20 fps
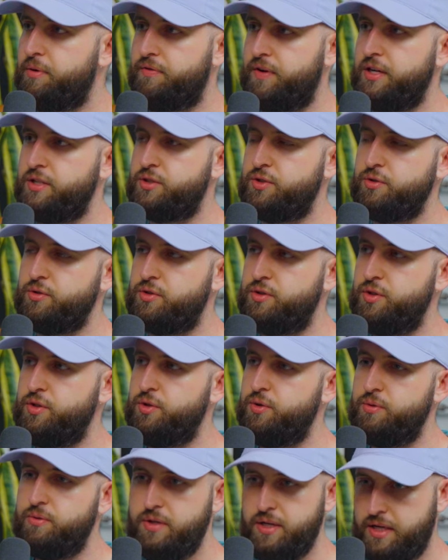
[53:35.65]
professionals
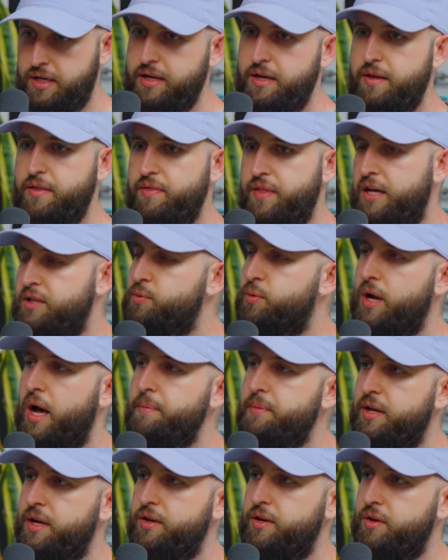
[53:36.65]
do. That's what
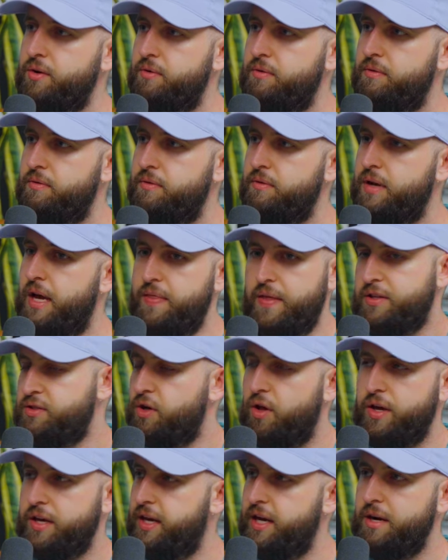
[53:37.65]
I'm going to do. And that's
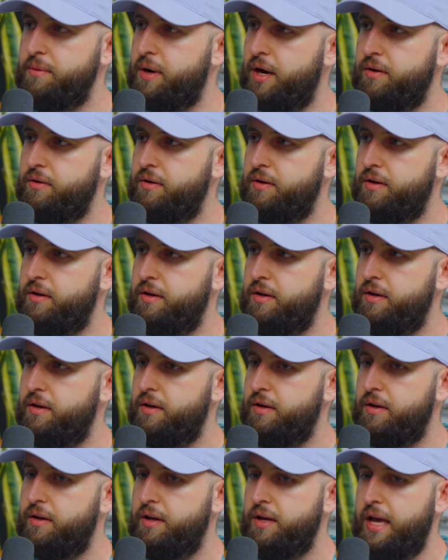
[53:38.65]
all I care about.
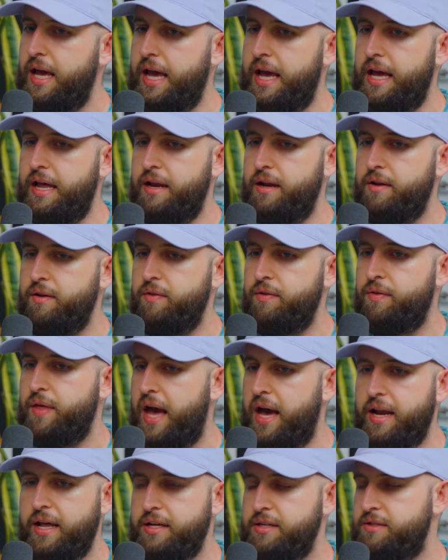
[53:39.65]
And
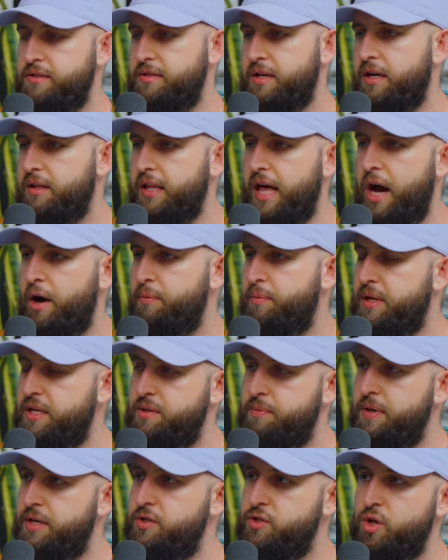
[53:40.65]
that has allowed me
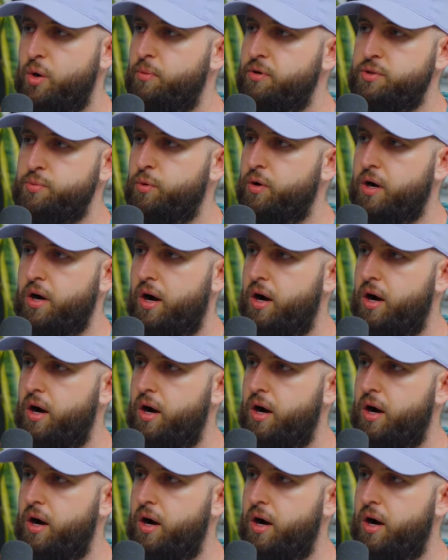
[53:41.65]
to be so much more